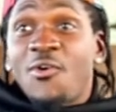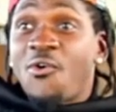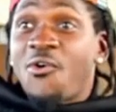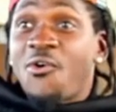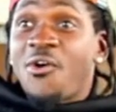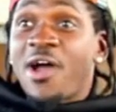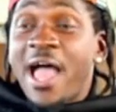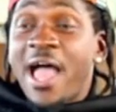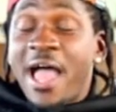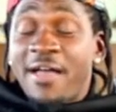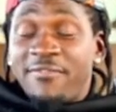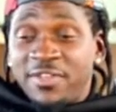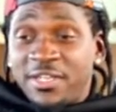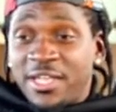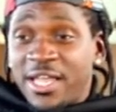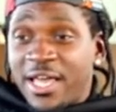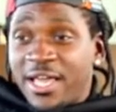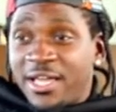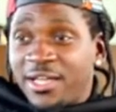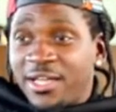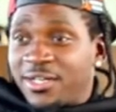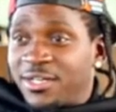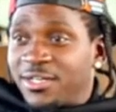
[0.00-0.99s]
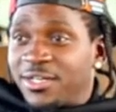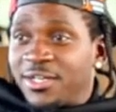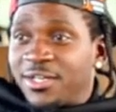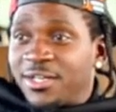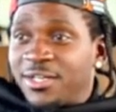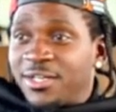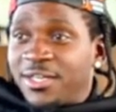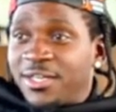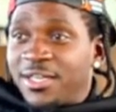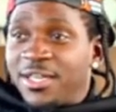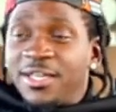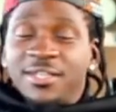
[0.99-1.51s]
Or I have to, like,
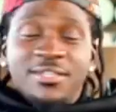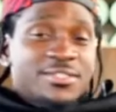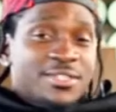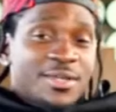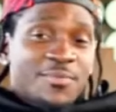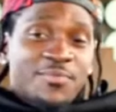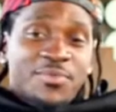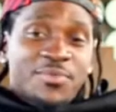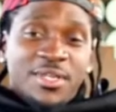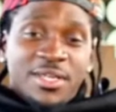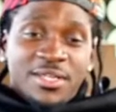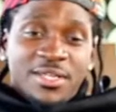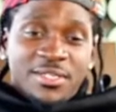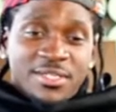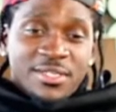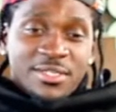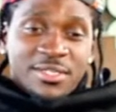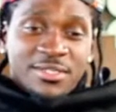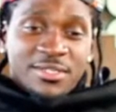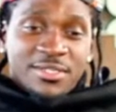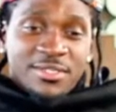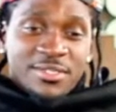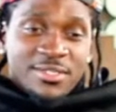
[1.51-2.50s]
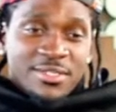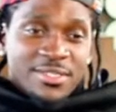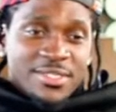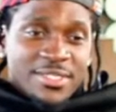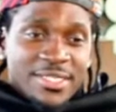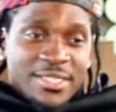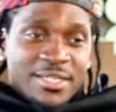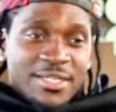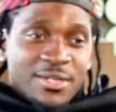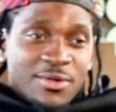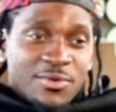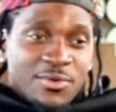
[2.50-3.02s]
eat something to,
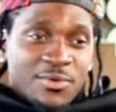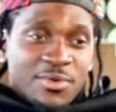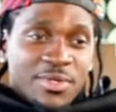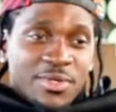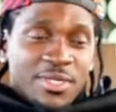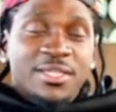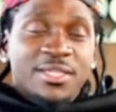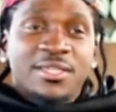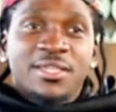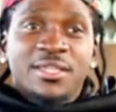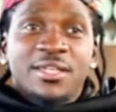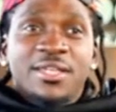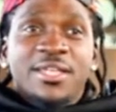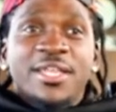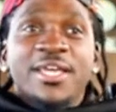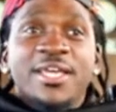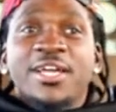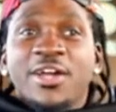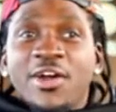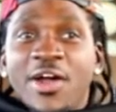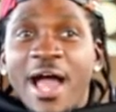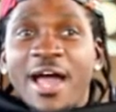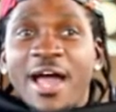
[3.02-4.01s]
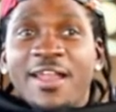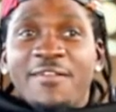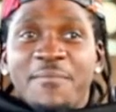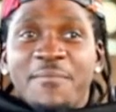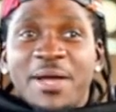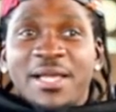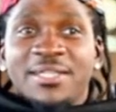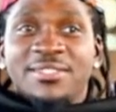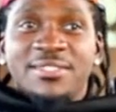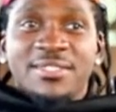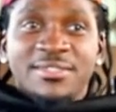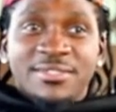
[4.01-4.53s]
you know, get the liquor out of
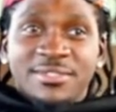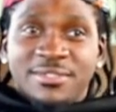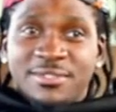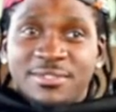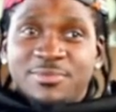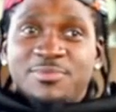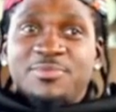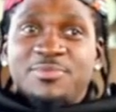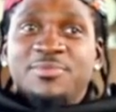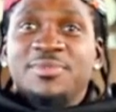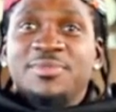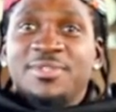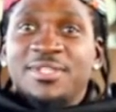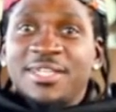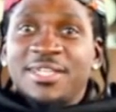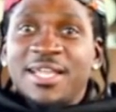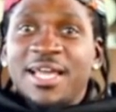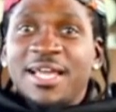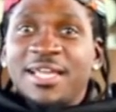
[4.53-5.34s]
my system.